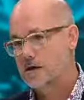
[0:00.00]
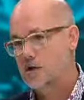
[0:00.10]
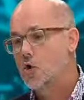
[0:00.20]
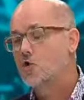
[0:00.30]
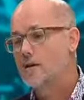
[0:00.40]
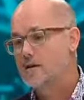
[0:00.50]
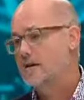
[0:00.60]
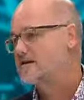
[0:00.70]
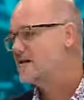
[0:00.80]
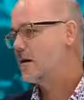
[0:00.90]
It could be the
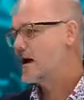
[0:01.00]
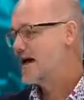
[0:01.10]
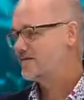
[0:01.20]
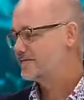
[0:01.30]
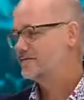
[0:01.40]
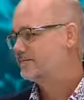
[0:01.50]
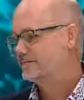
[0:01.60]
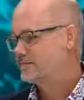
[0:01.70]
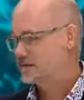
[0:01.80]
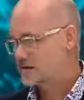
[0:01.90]
case. Now, I have
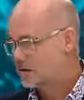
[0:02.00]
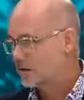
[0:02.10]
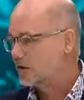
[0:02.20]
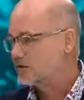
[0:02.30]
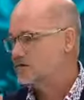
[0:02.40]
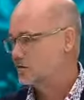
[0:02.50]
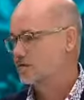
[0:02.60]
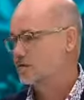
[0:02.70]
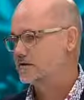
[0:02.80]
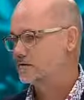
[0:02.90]
similar
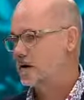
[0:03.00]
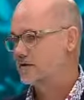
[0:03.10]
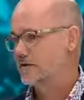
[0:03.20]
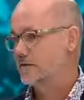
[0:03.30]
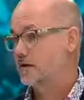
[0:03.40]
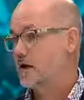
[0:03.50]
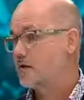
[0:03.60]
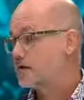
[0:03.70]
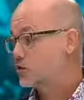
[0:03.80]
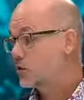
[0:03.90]
stories in my family.
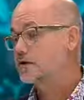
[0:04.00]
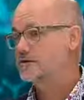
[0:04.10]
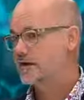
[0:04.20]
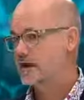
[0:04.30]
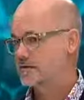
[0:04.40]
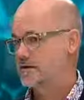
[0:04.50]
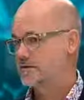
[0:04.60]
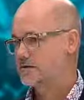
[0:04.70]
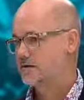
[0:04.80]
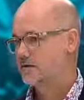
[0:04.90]
Now, I took a DNA
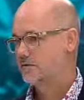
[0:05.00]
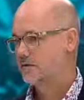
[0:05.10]
test,